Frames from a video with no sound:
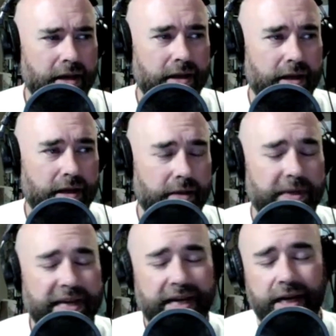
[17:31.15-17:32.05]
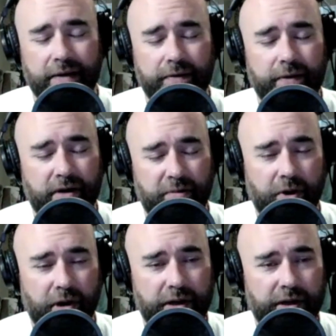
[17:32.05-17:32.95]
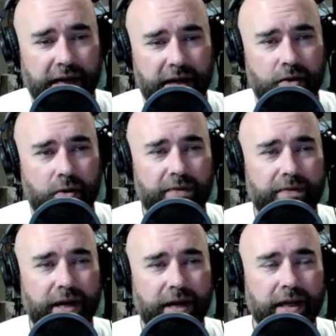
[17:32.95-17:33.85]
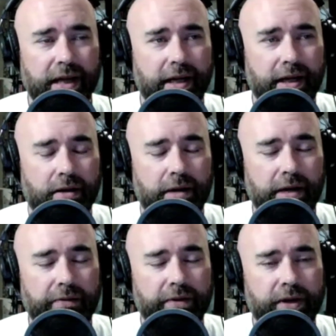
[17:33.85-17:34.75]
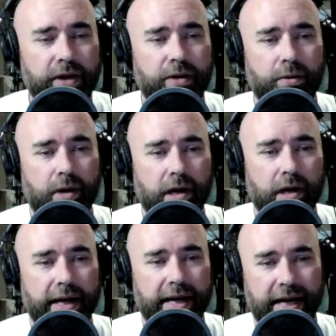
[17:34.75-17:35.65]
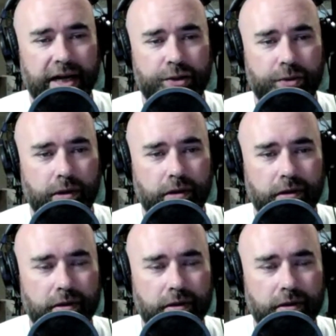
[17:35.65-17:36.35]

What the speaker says: the beginning of Burlington, that quite frankly, even if you are a casual